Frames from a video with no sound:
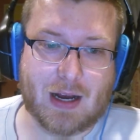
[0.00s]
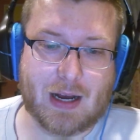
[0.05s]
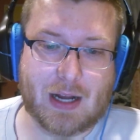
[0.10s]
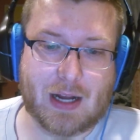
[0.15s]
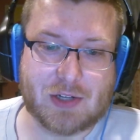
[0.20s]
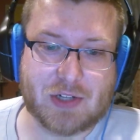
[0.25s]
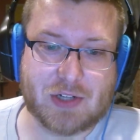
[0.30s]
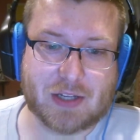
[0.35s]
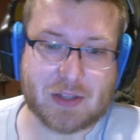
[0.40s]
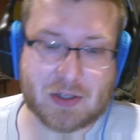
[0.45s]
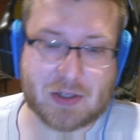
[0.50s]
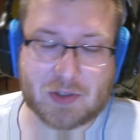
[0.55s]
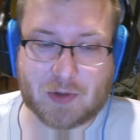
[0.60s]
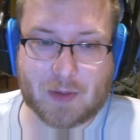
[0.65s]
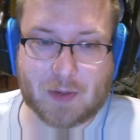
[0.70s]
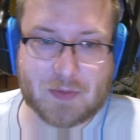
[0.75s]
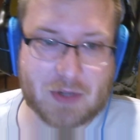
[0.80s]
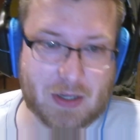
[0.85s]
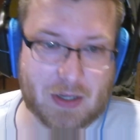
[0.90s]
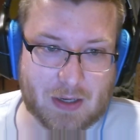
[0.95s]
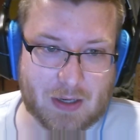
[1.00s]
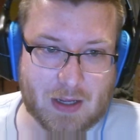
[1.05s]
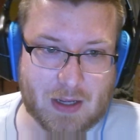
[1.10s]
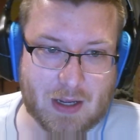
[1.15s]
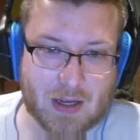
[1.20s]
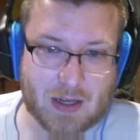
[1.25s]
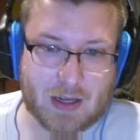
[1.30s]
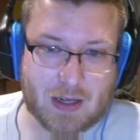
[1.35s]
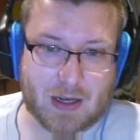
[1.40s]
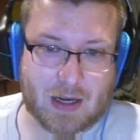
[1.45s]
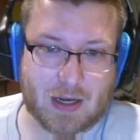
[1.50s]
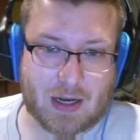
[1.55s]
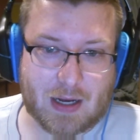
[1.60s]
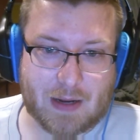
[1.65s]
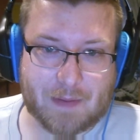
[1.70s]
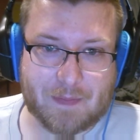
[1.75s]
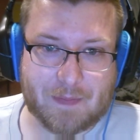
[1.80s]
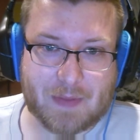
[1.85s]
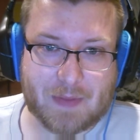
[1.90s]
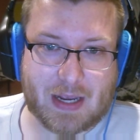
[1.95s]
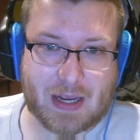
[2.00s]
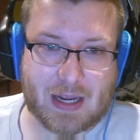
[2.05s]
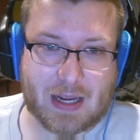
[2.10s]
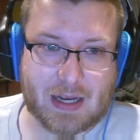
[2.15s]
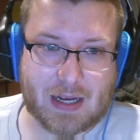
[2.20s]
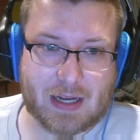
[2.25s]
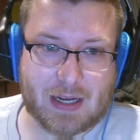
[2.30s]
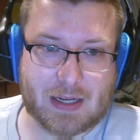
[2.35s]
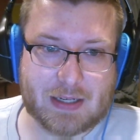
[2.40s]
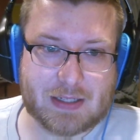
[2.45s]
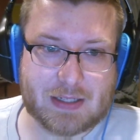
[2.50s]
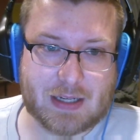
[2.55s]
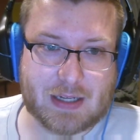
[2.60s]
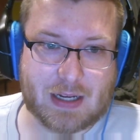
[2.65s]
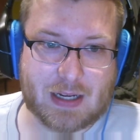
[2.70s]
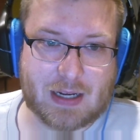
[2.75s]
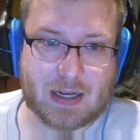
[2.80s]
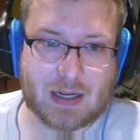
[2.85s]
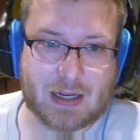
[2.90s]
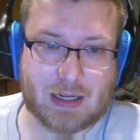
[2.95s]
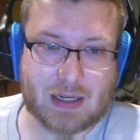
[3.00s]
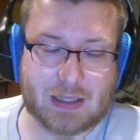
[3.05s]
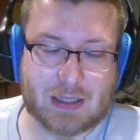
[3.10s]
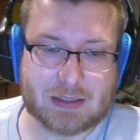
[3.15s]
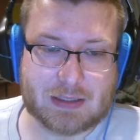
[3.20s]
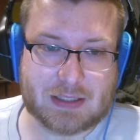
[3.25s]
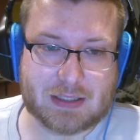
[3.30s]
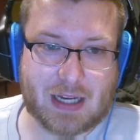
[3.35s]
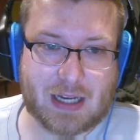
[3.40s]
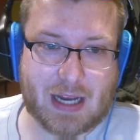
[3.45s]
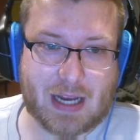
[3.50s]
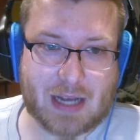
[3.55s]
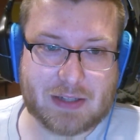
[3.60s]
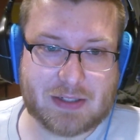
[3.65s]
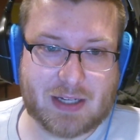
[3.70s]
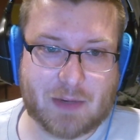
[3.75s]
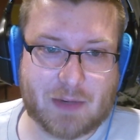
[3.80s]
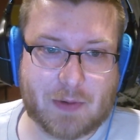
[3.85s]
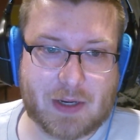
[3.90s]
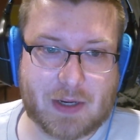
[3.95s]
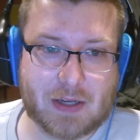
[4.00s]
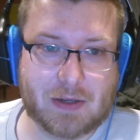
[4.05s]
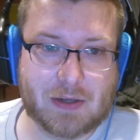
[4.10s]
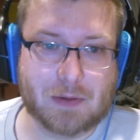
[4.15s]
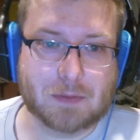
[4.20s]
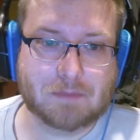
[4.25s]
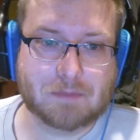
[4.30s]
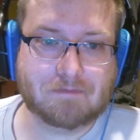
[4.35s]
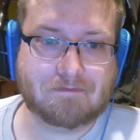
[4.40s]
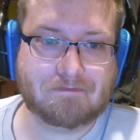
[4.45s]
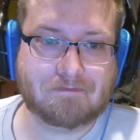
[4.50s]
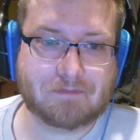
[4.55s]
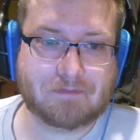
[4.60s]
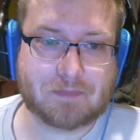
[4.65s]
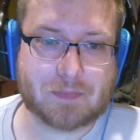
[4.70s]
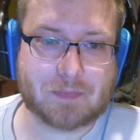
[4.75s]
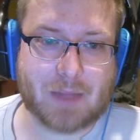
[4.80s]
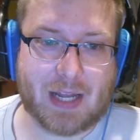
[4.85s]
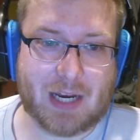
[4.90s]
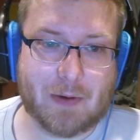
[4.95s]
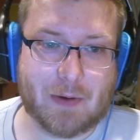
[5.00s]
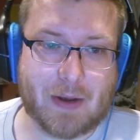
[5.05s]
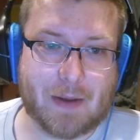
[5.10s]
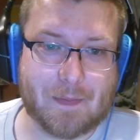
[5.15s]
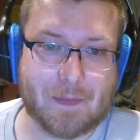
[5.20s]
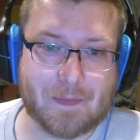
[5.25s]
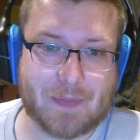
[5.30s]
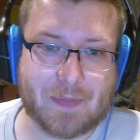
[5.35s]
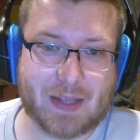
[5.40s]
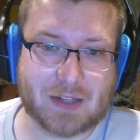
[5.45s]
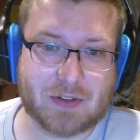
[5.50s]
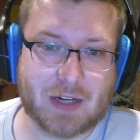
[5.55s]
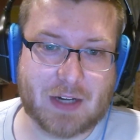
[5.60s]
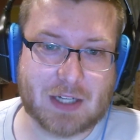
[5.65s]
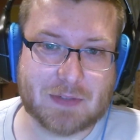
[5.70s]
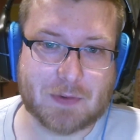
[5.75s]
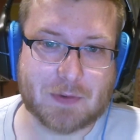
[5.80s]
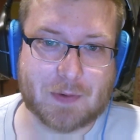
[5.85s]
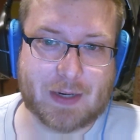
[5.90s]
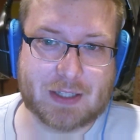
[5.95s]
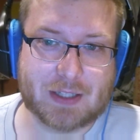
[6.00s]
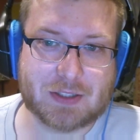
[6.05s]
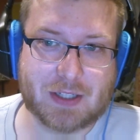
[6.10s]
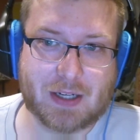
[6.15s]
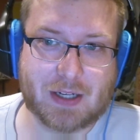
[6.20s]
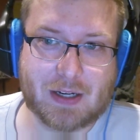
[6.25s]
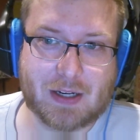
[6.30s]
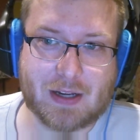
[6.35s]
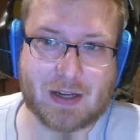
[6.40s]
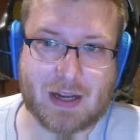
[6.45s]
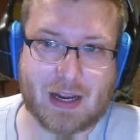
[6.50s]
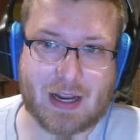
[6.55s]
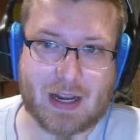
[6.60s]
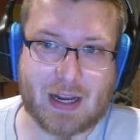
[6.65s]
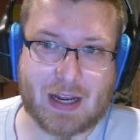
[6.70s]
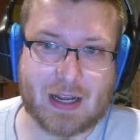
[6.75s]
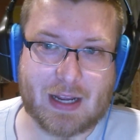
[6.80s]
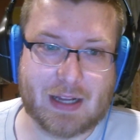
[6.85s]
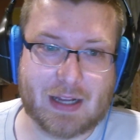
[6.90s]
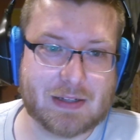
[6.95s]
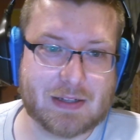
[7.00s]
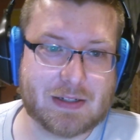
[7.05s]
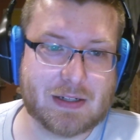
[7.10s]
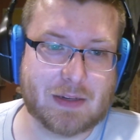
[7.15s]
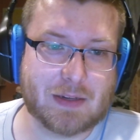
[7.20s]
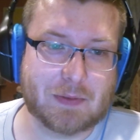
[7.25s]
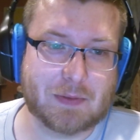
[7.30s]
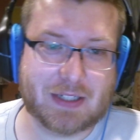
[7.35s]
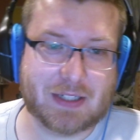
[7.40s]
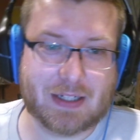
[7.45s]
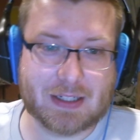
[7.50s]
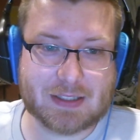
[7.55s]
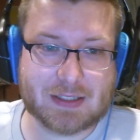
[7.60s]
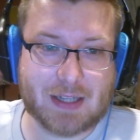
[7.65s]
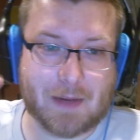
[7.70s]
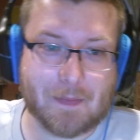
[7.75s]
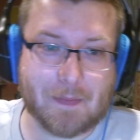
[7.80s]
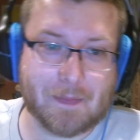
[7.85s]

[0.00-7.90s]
check the description and see how well you do. Anyway, thanks you guys for watching, and we'll see you next time.